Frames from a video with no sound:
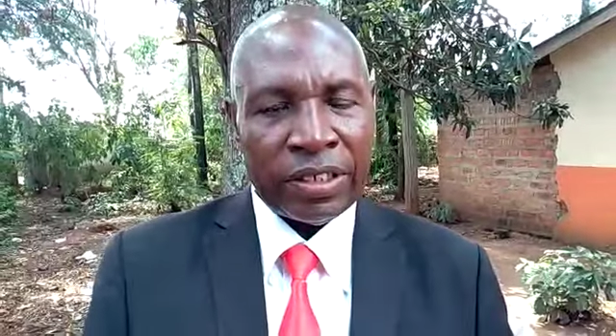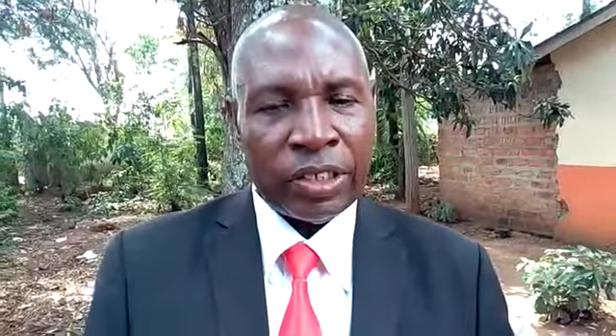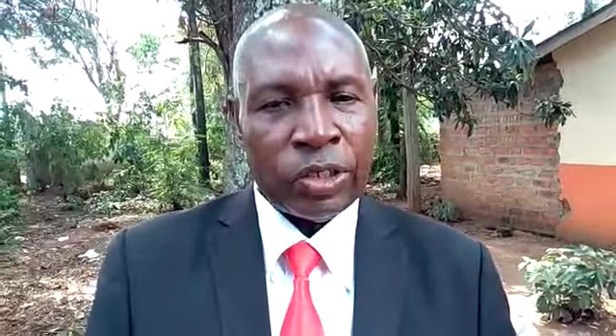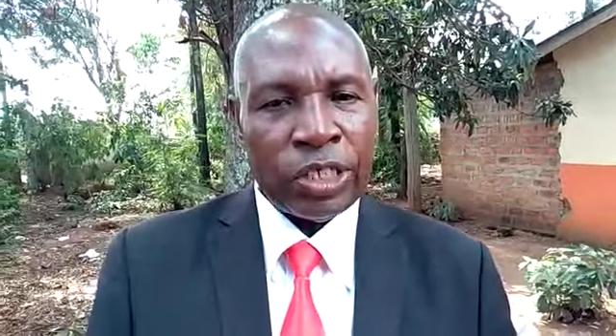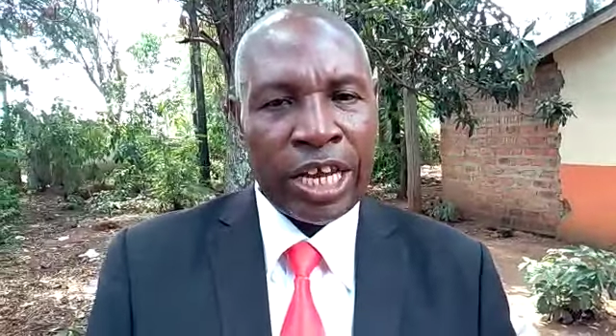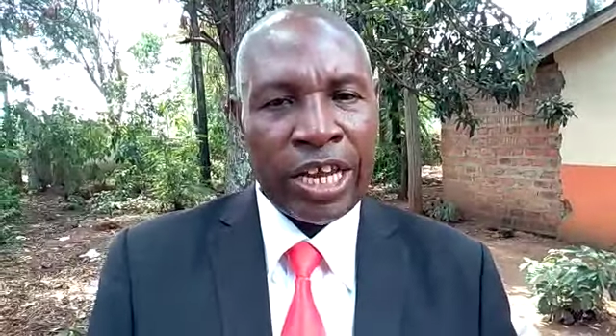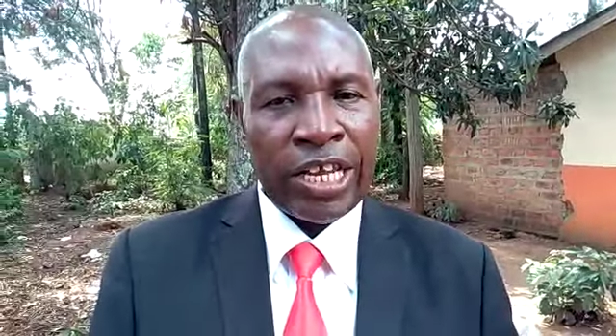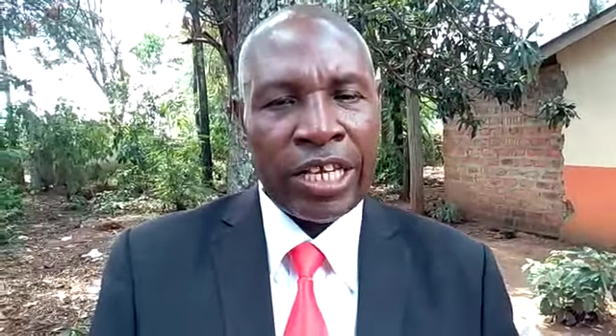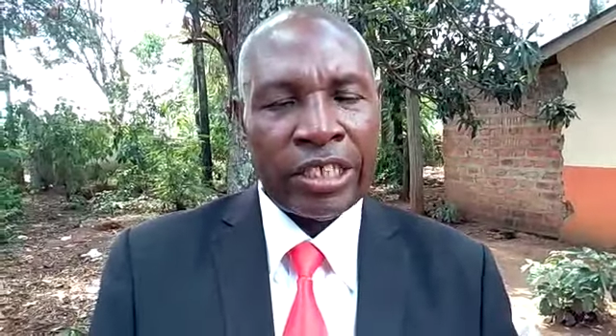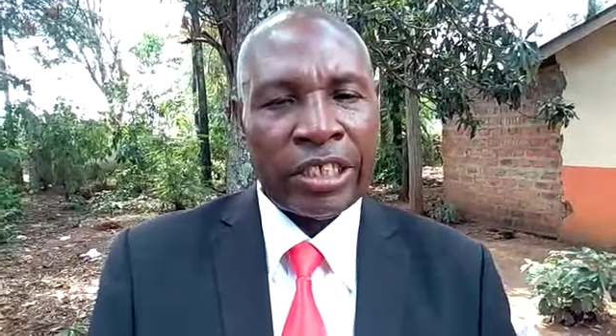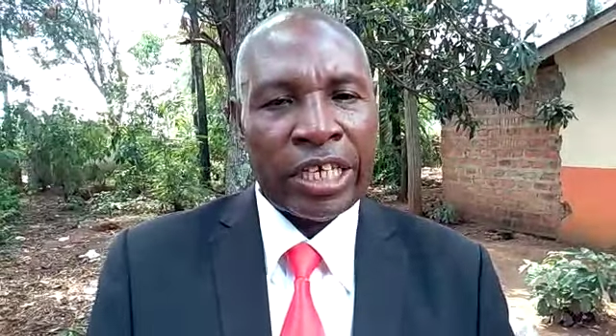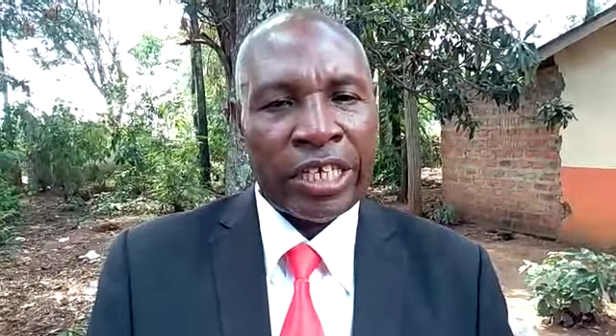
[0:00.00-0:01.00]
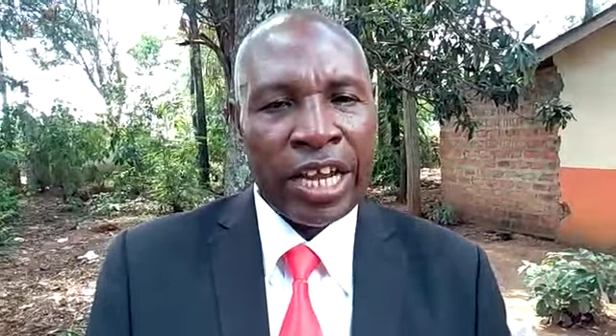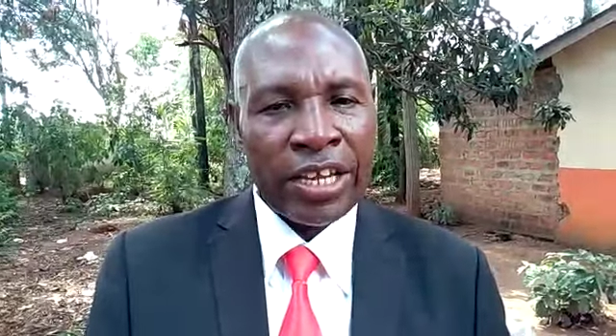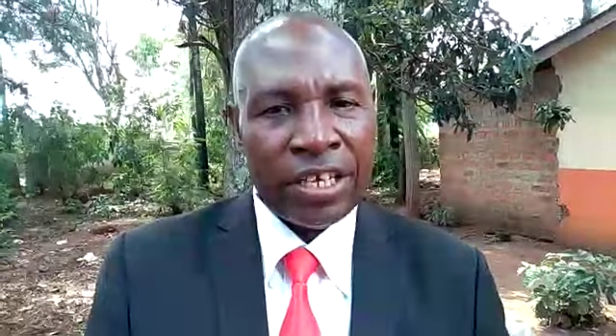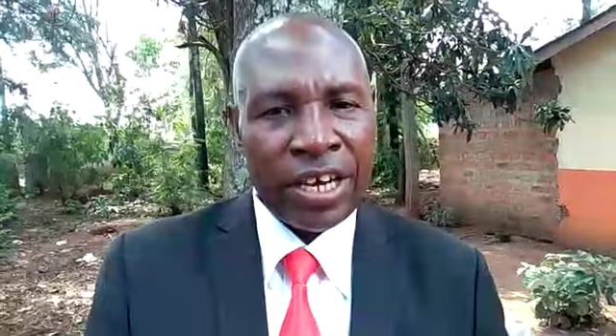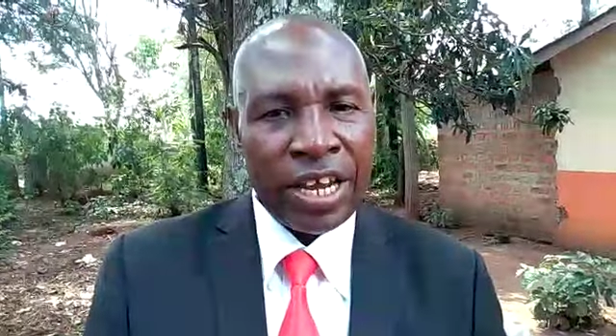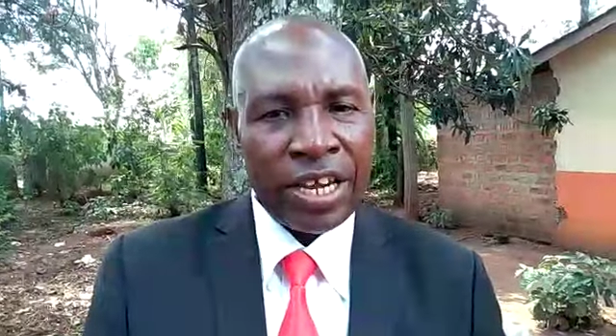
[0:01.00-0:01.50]
Today is a
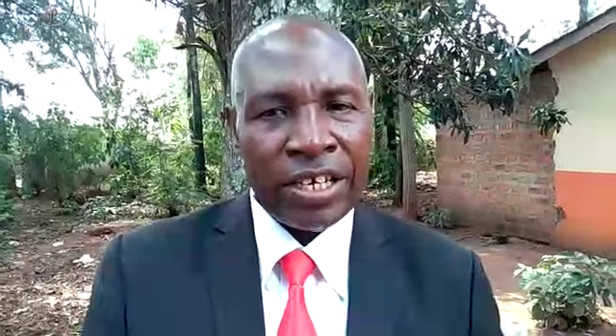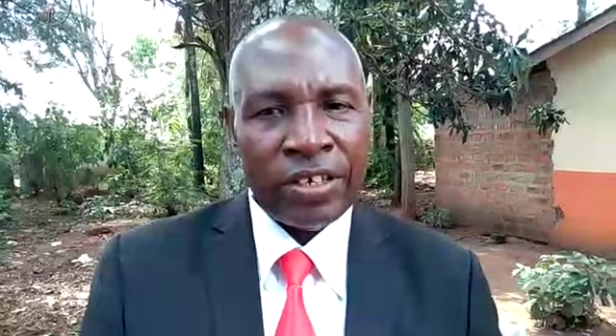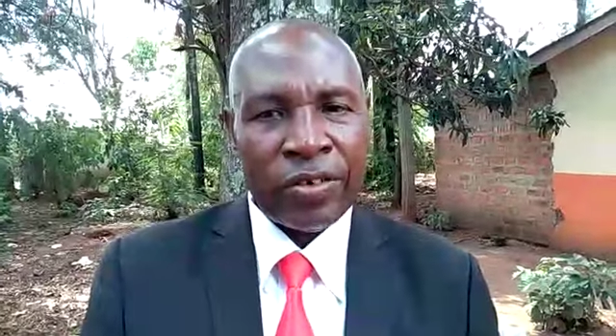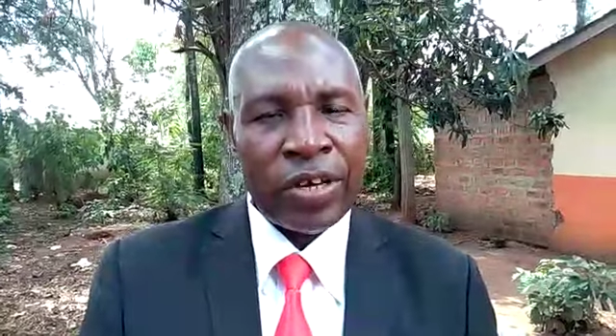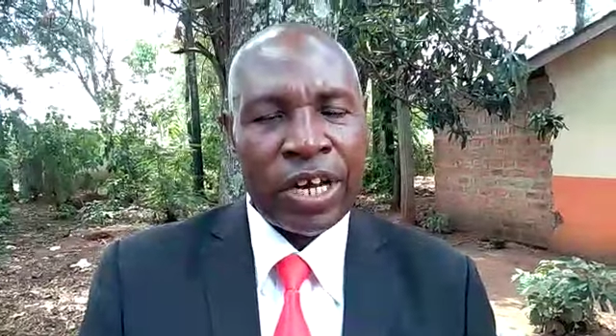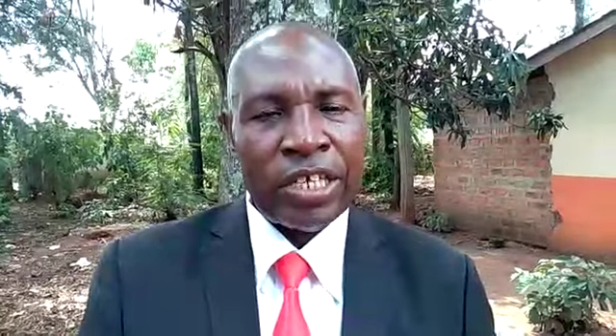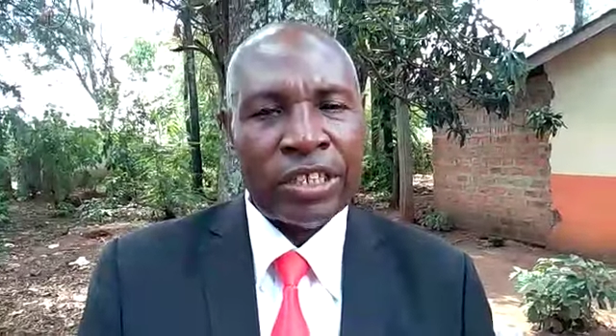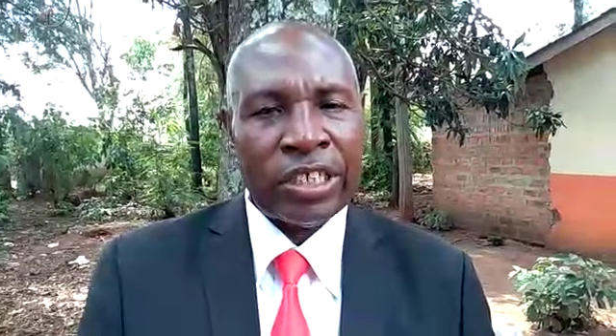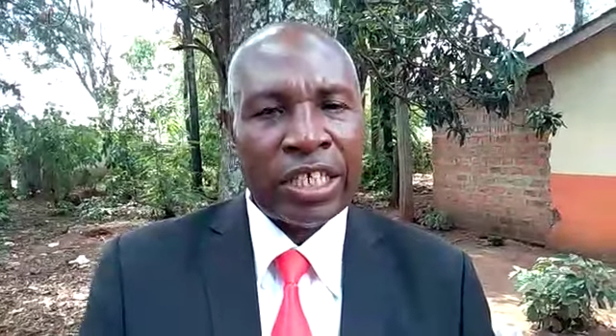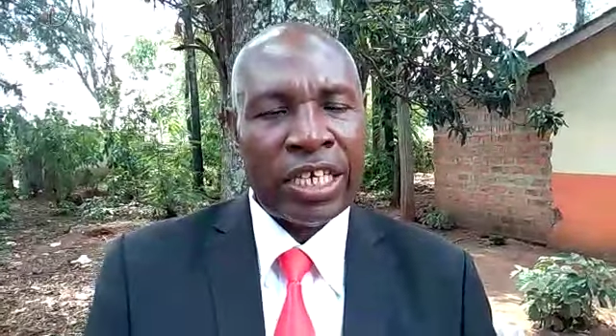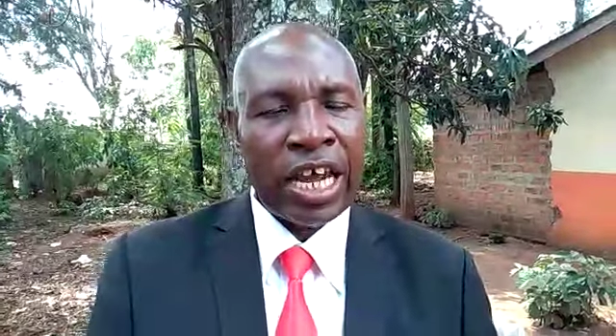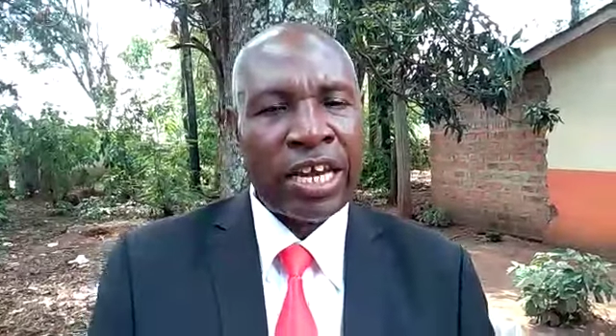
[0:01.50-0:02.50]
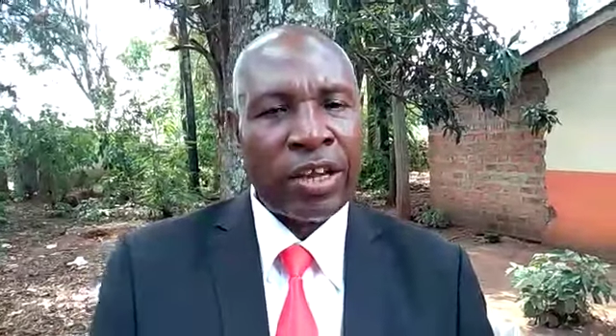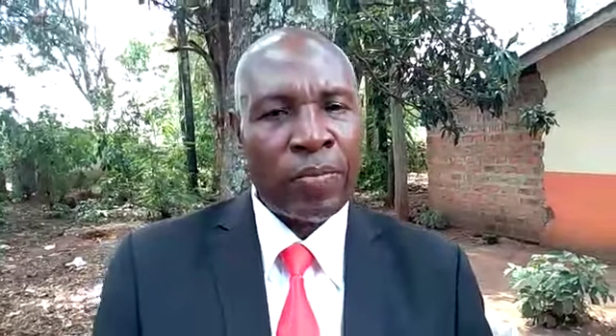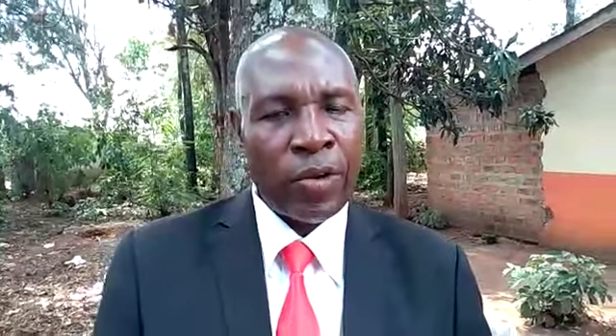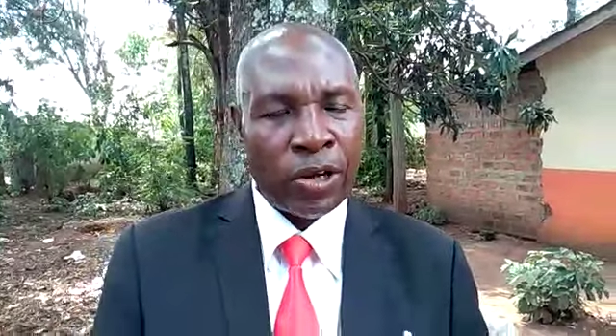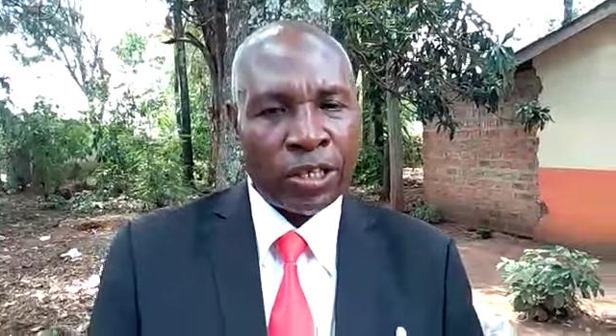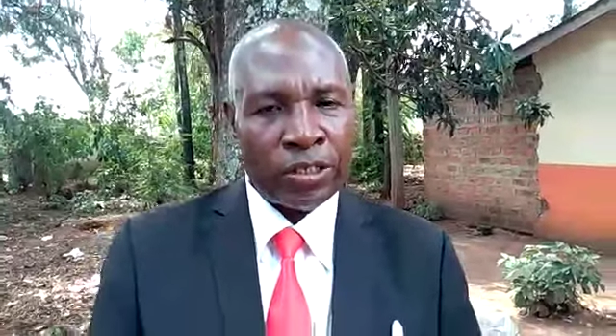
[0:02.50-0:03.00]
church day. Today is the turning
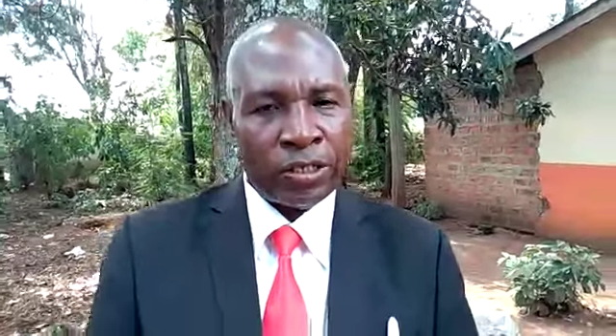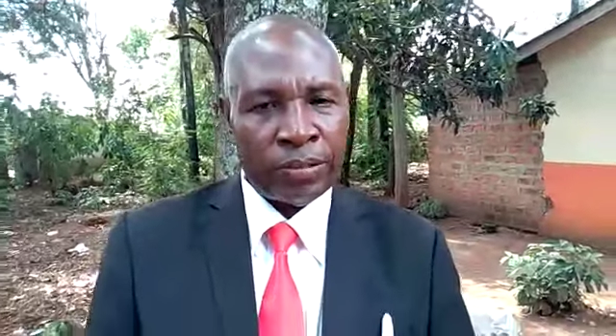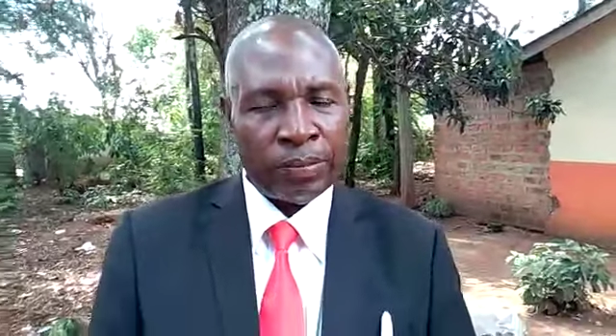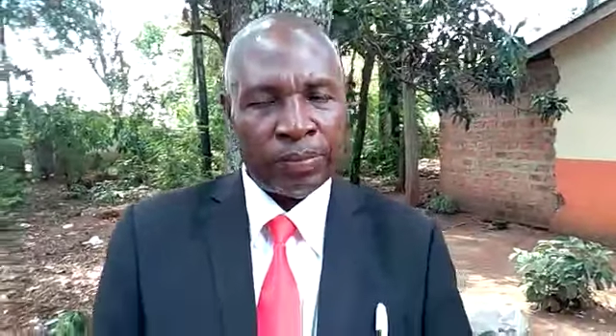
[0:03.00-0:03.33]
point.